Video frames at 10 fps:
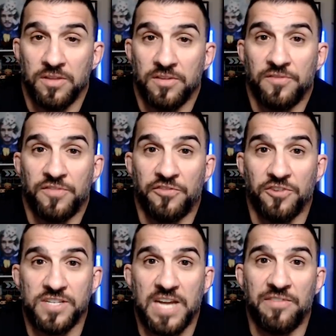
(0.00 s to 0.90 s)
the, the,
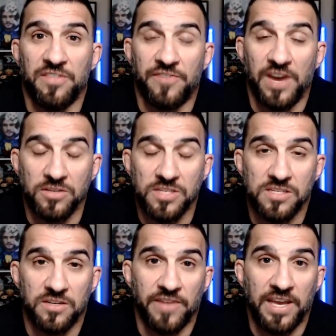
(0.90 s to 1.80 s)
first half of the final
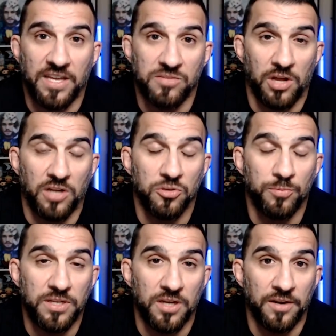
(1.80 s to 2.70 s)
season of Vikings will also
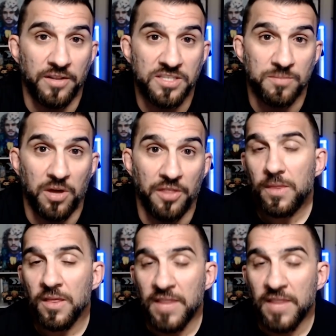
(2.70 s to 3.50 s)
be done this month.